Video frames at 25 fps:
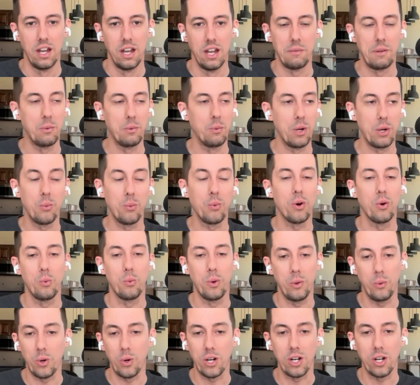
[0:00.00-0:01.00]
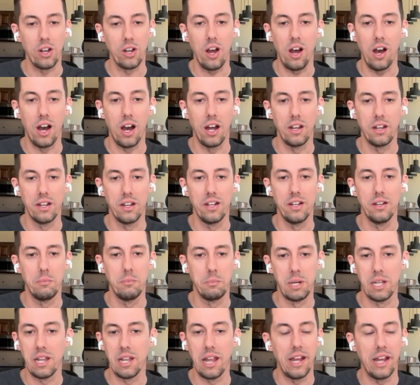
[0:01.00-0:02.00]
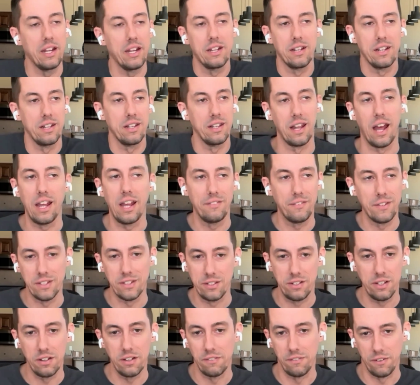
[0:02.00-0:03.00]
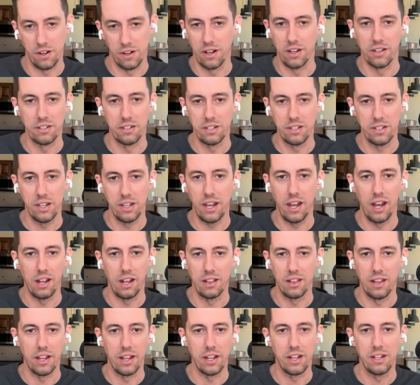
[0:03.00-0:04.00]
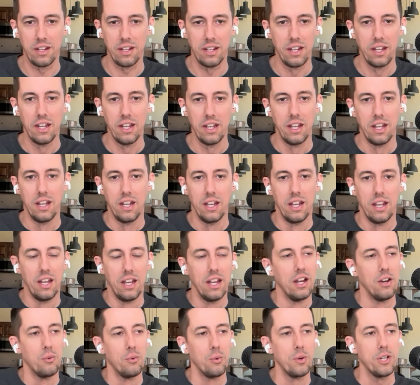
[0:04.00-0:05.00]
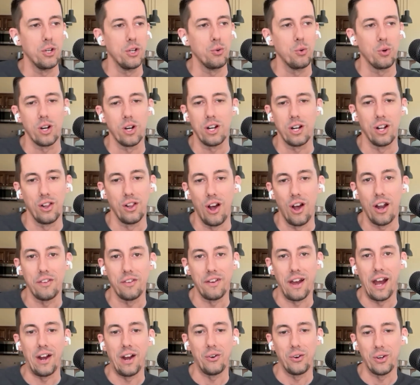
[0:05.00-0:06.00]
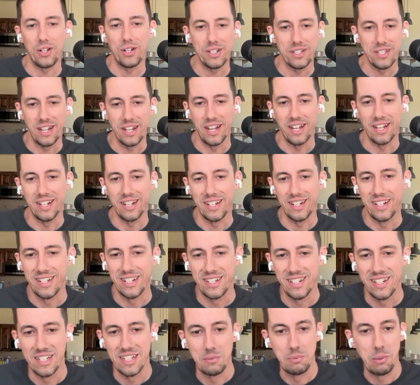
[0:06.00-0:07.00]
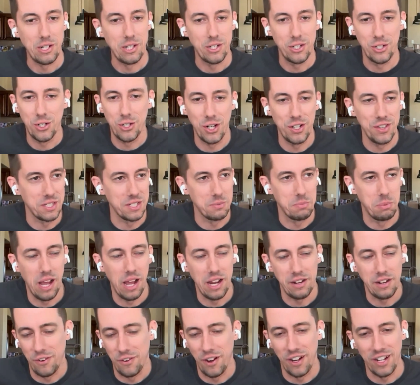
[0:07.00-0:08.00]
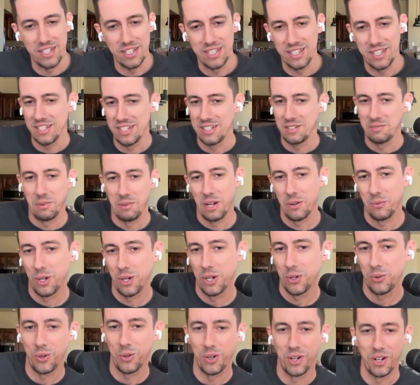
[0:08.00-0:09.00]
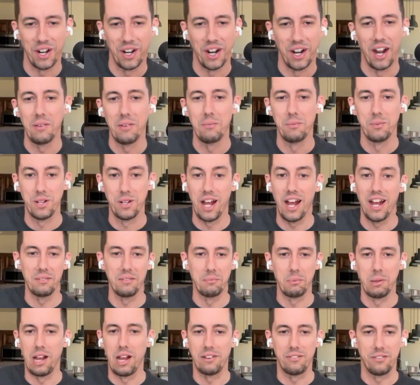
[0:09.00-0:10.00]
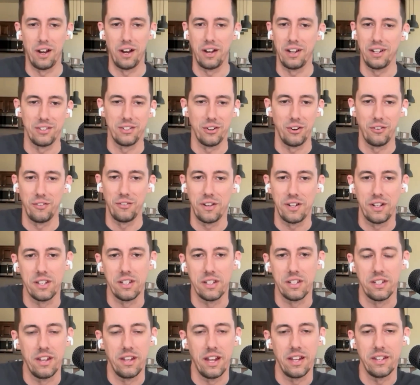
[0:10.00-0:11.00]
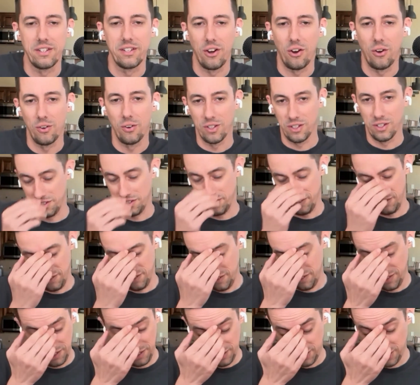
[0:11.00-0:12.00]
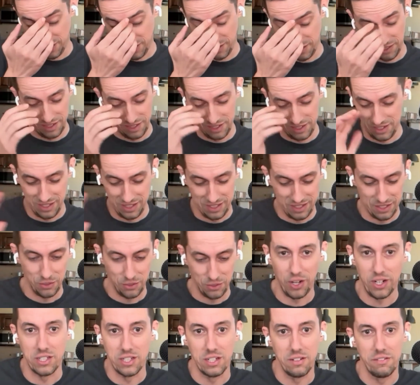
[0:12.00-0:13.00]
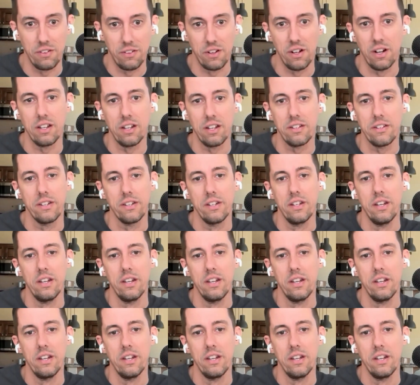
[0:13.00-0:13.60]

I mean, we work a lot, but like life is good for us. Yeah. We do work a lot of hours, and especially during this Black Friday season, man, I'm glad Black Friday is over because that's always just crazy for us.